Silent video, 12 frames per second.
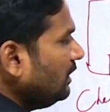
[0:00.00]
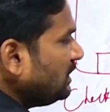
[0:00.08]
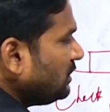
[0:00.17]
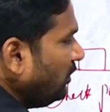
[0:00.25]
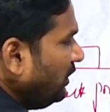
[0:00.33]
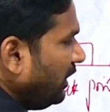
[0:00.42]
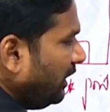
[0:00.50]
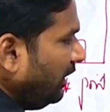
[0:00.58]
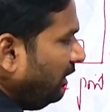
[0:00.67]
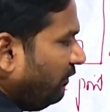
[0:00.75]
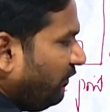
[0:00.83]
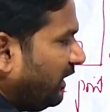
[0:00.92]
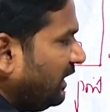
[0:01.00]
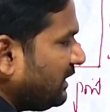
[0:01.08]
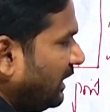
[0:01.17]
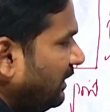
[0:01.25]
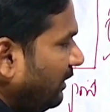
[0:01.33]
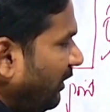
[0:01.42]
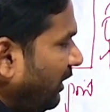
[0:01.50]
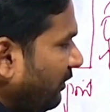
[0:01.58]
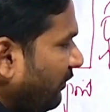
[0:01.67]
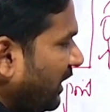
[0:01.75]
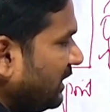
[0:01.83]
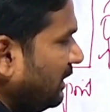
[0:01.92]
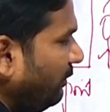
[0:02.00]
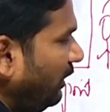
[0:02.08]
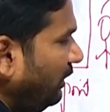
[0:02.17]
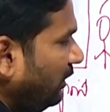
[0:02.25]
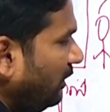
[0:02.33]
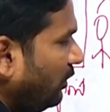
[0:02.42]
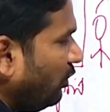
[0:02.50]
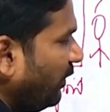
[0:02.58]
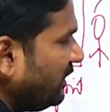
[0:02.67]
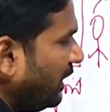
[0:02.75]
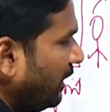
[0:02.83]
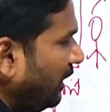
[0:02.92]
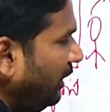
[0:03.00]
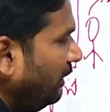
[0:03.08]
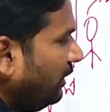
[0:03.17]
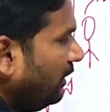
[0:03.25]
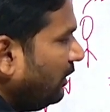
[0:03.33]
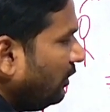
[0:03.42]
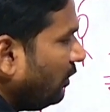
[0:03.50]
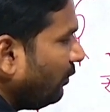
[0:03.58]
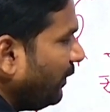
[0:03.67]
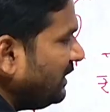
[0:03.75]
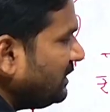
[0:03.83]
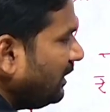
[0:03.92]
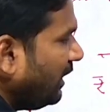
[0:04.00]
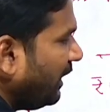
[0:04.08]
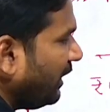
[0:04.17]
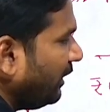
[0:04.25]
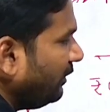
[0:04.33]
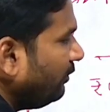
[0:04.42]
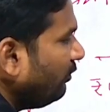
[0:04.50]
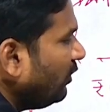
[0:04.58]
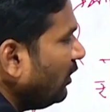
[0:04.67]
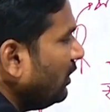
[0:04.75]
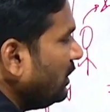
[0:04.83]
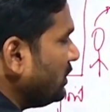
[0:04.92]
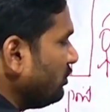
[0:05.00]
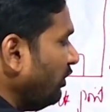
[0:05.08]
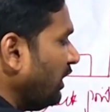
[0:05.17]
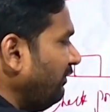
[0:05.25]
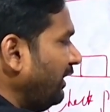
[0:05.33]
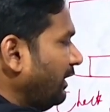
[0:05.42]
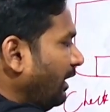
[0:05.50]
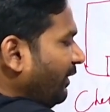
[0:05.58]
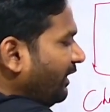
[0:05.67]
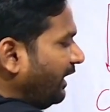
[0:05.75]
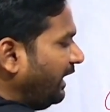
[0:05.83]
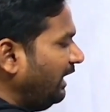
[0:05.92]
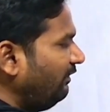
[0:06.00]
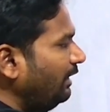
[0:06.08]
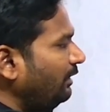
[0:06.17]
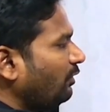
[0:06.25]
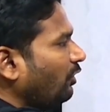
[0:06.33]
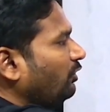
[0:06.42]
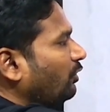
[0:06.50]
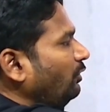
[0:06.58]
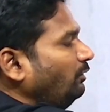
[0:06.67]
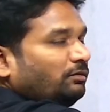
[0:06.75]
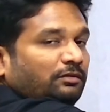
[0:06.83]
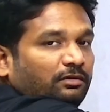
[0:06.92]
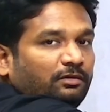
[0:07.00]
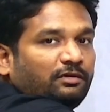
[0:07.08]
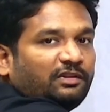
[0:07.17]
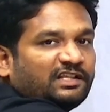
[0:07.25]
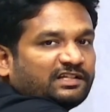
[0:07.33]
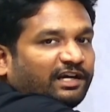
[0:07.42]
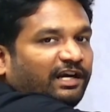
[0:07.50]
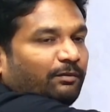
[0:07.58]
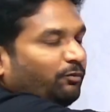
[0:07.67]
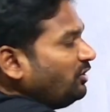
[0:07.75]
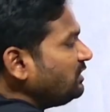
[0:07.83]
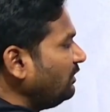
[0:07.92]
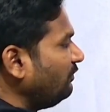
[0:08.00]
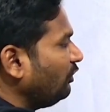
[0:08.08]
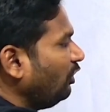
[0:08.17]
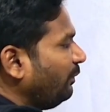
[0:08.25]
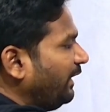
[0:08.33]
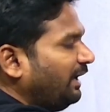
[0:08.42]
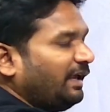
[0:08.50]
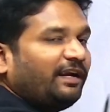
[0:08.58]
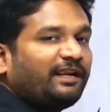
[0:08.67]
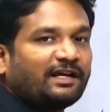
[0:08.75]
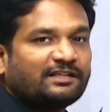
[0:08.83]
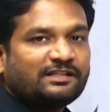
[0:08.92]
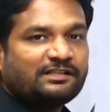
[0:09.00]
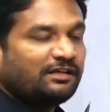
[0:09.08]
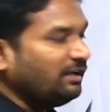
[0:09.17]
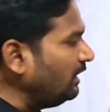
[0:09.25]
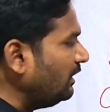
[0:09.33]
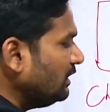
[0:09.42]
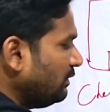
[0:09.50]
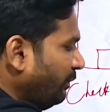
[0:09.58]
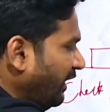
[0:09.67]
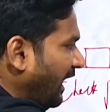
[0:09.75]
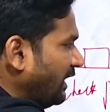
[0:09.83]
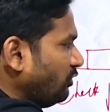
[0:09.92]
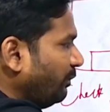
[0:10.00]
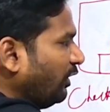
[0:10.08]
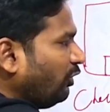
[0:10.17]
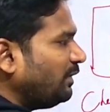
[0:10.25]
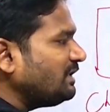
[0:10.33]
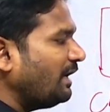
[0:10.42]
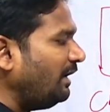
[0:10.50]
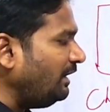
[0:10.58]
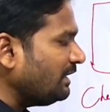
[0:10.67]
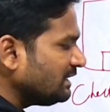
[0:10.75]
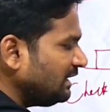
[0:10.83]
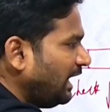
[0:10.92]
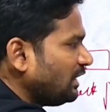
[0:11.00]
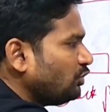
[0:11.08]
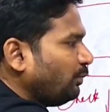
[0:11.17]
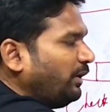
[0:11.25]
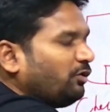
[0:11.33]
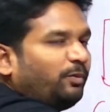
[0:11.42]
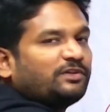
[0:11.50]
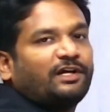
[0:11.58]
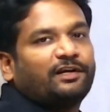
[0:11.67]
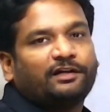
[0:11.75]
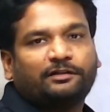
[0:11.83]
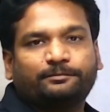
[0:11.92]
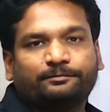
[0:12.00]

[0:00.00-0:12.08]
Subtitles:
So here for this consignment, for example, rupees 100, rupees 100. So he will, I mean, the A will go through this trading post without paying any taxes. B has to pay rupees 100. C has to pay rupees 100.